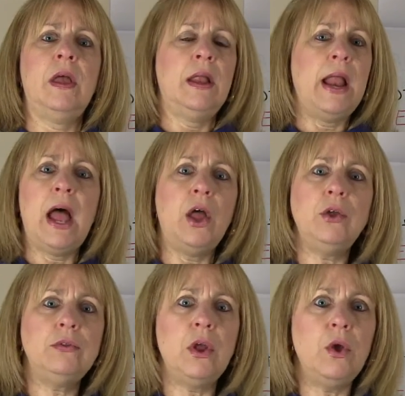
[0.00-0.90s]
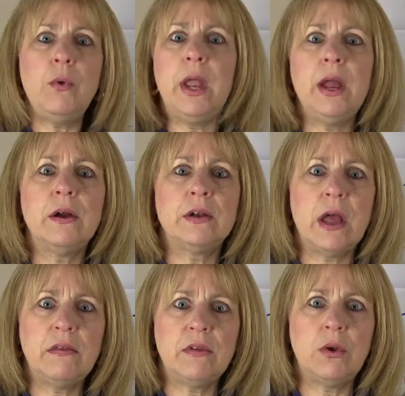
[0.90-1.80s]
Now, who here
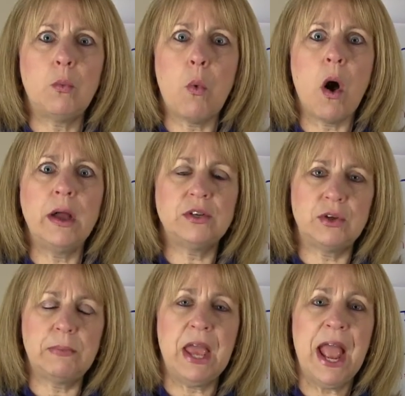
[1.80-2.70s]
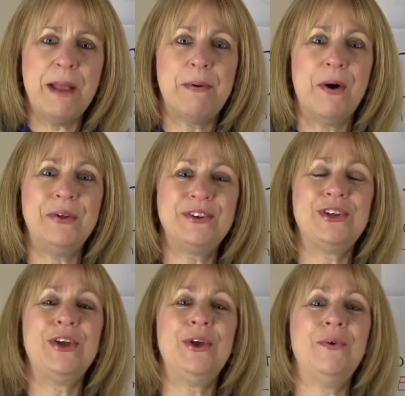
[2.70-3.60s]
doesn't want to be able
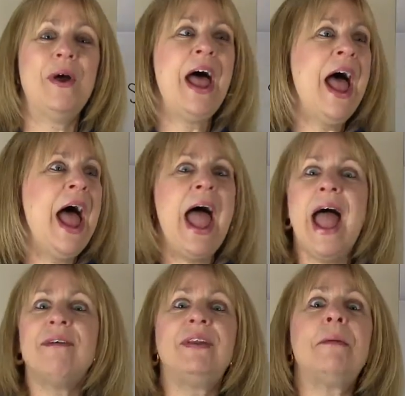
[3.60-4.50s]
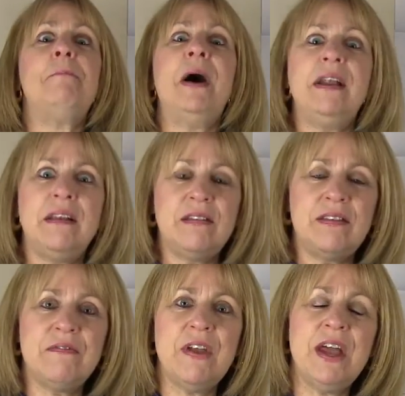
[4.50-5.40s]
to have an abundance
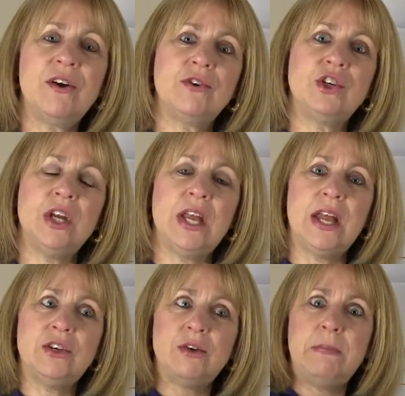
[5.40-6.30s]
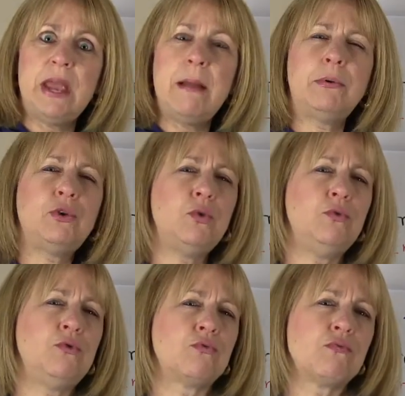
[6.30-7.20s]
of energy and to be able
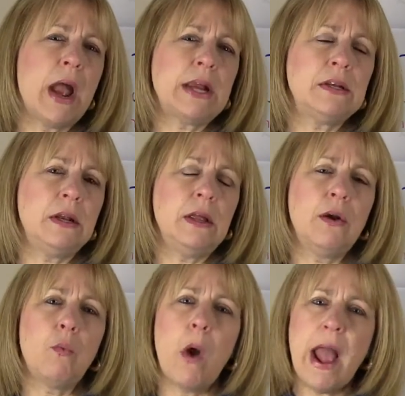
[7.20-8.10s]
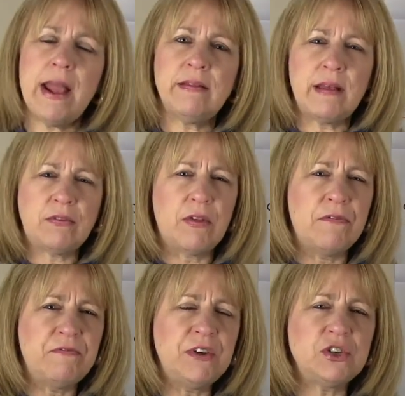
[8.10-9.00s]
to direct it in a way that's
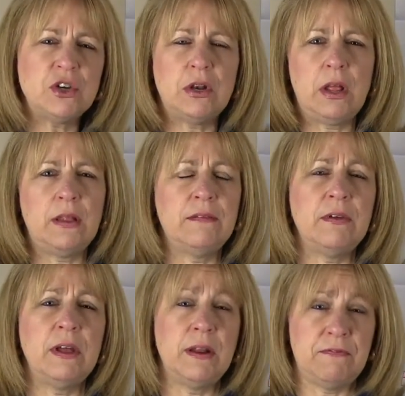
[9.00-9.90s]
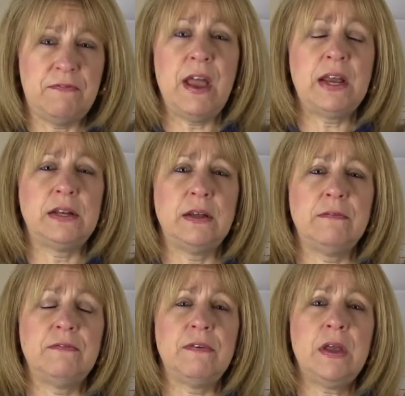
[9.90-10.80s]
efficient and
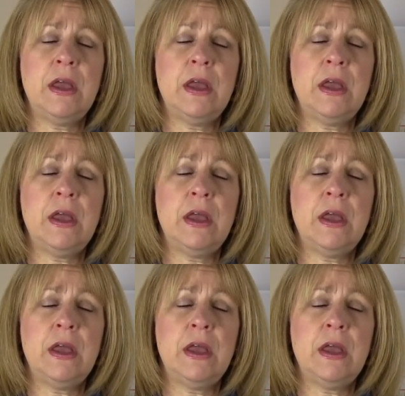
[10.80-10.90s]
effective?